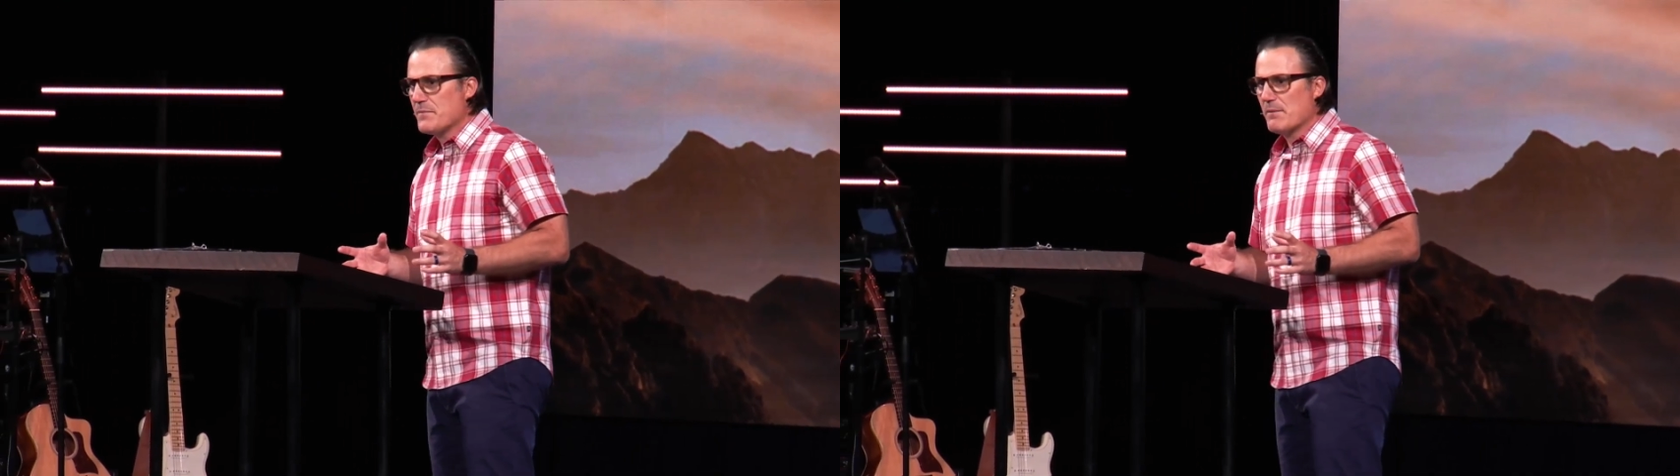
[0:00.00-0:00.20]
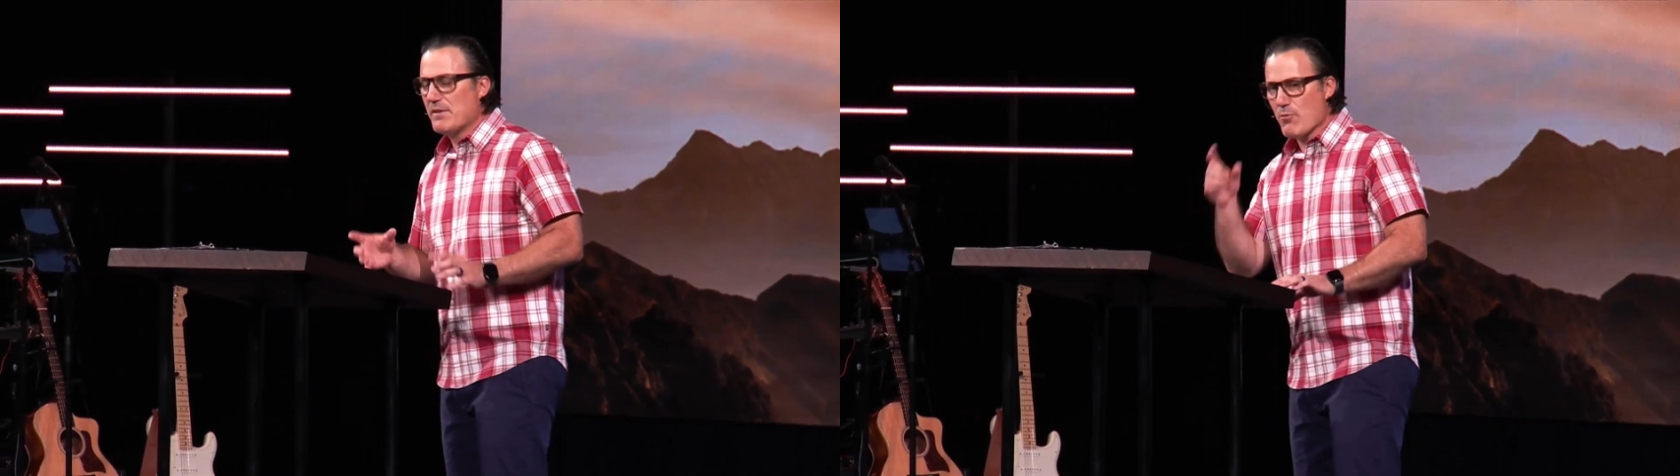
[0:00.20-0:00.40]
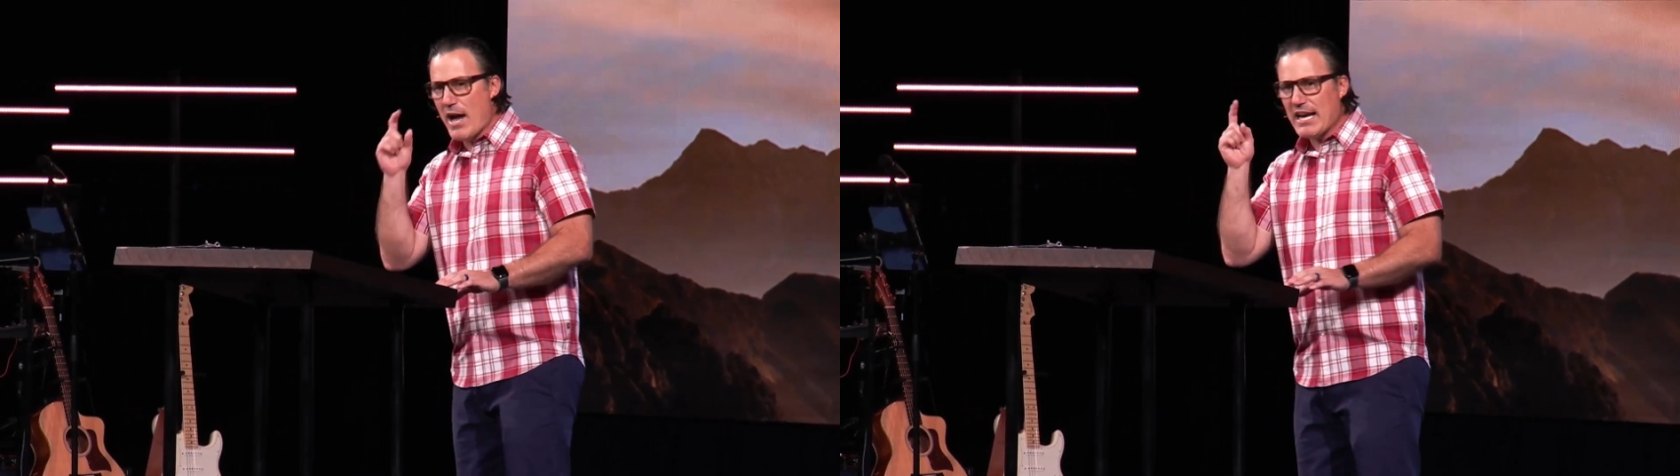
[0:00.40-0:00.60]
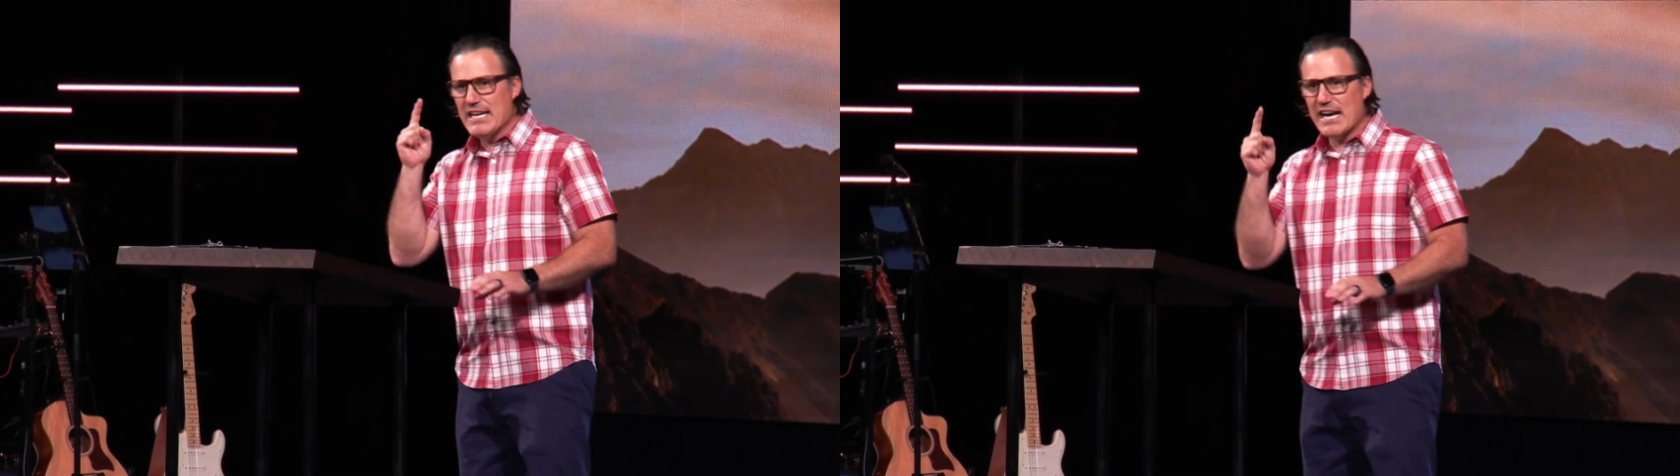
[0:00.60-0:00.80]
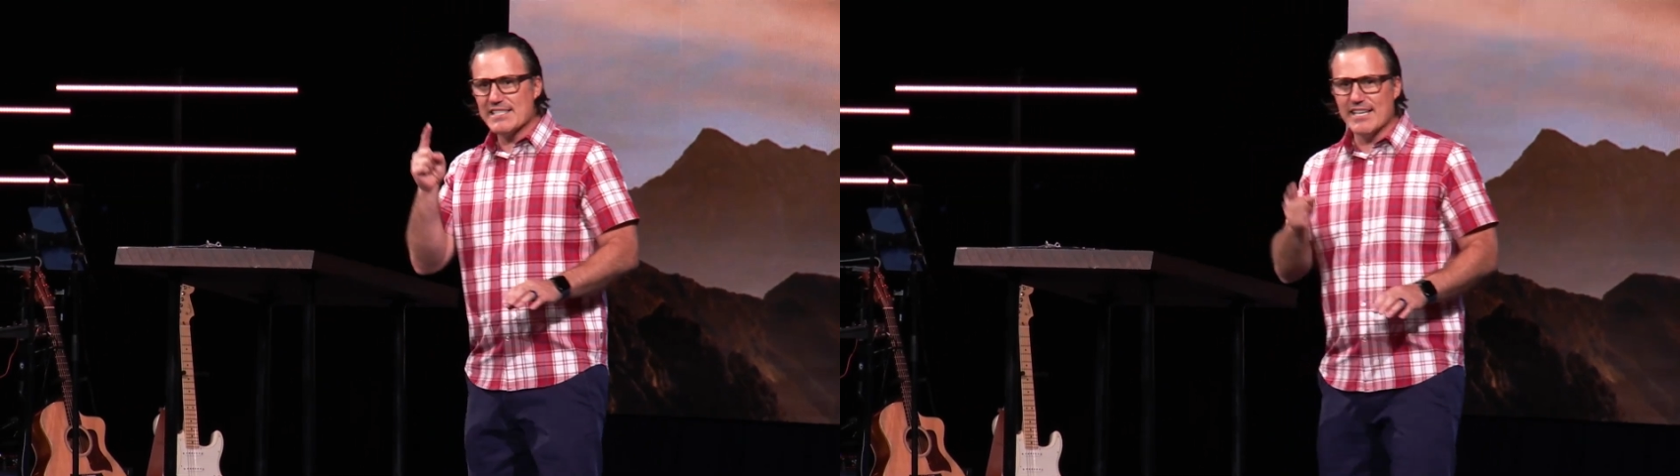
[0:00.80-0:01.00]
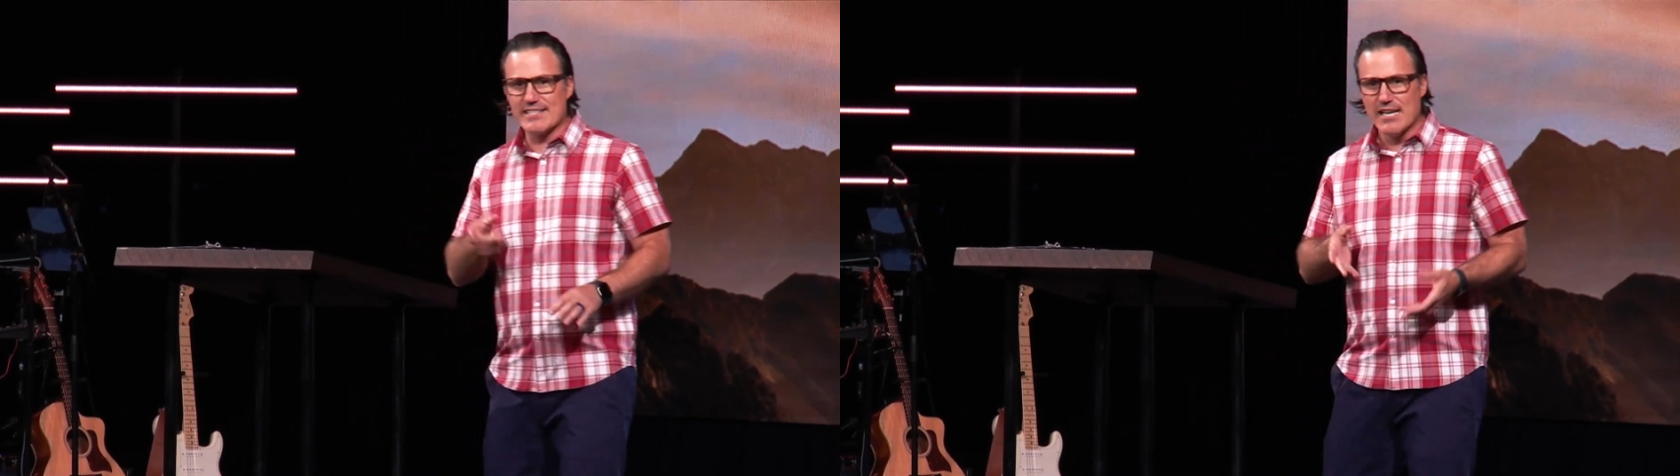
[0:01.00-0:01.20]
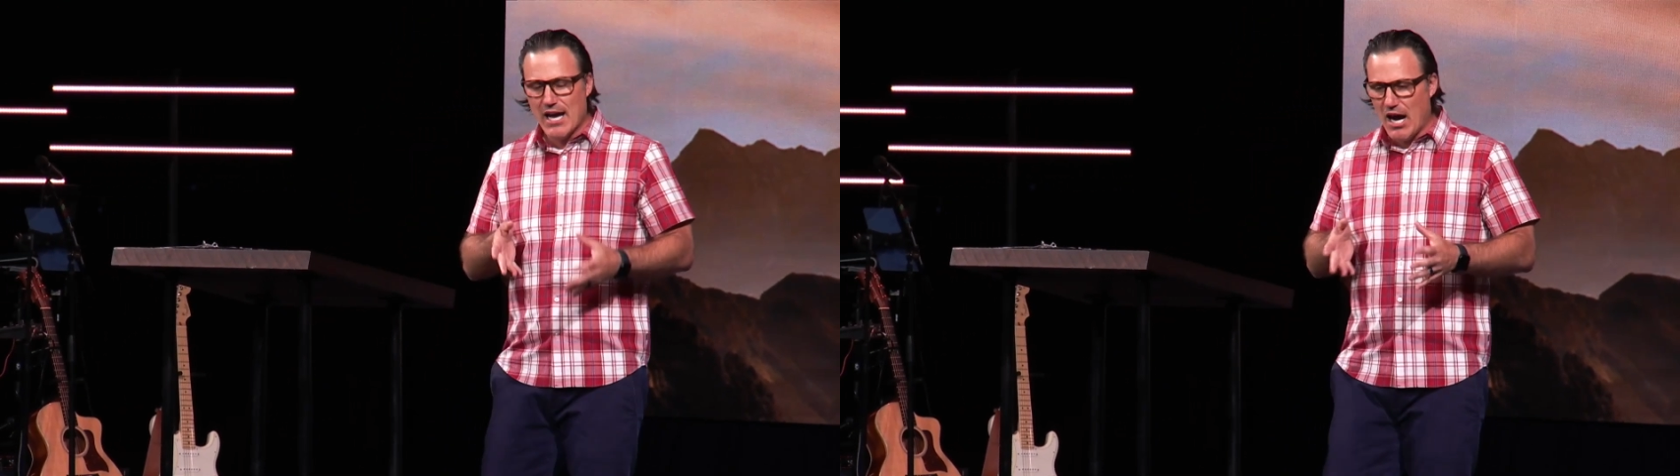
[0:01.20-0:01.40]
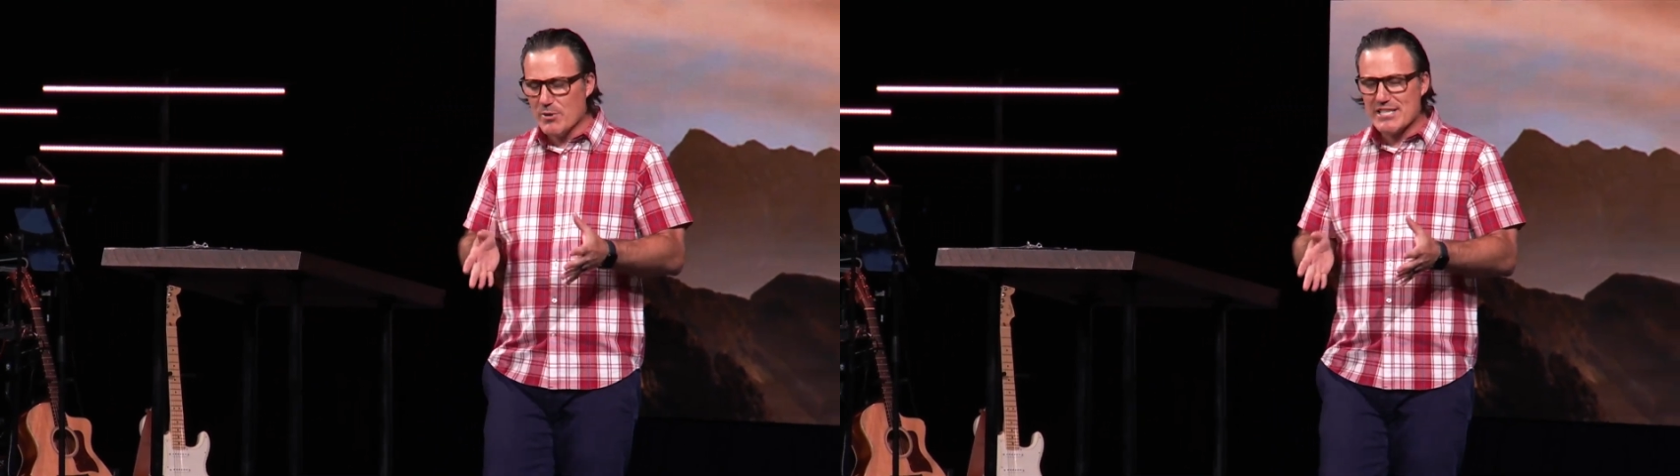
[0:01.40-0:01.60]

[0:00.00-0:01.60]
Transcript: They recognize this. How do we